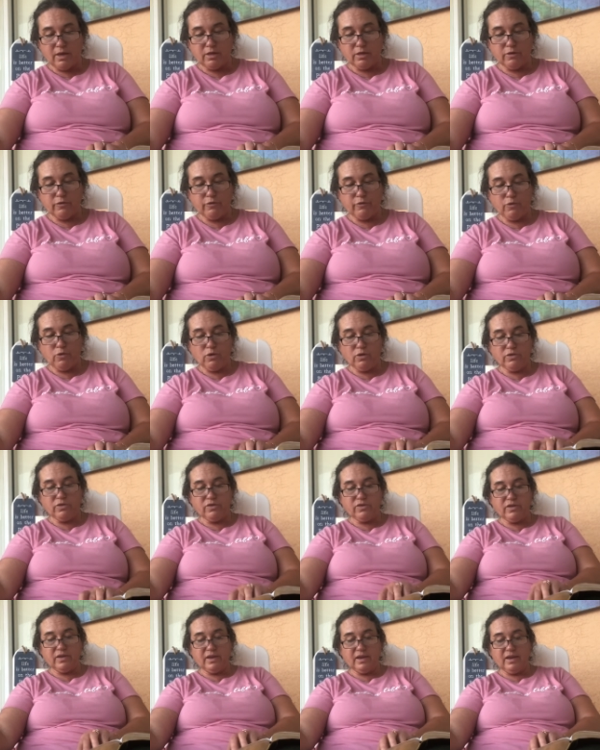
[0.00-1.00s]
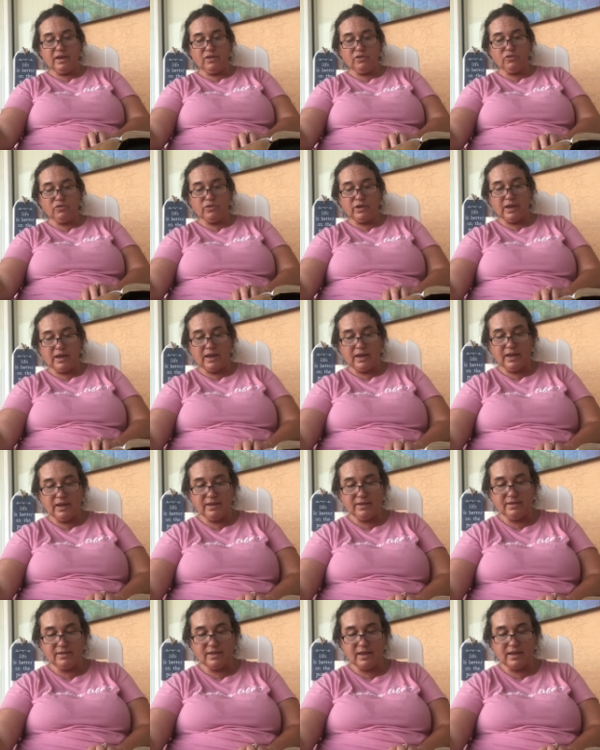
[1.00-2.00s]
the fourth to Isri,
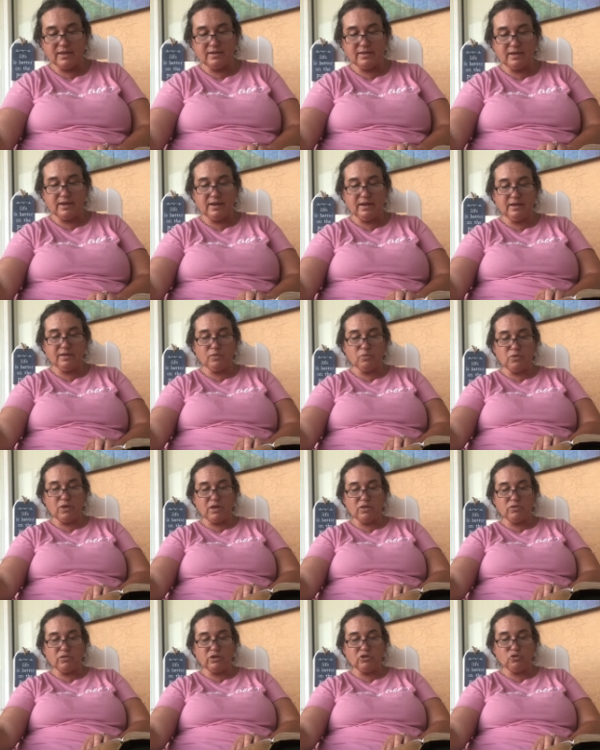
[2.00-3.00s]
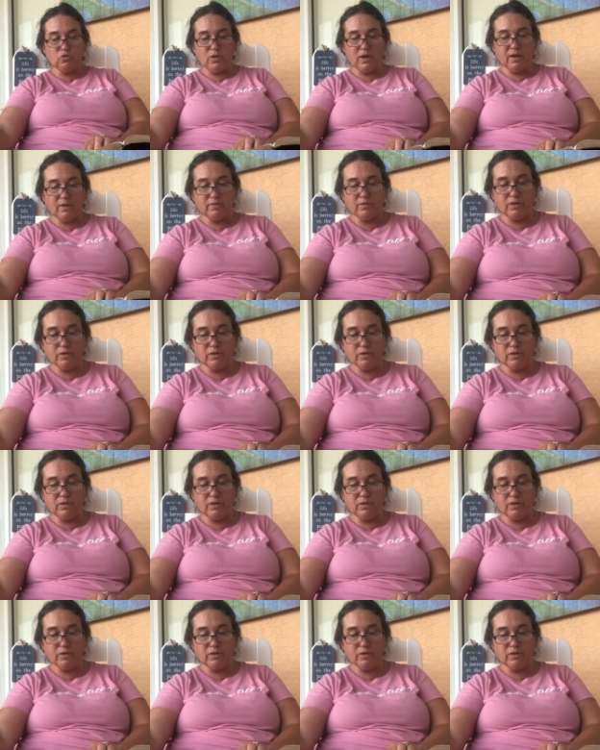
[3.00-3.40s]
his sons and his brethren twelve,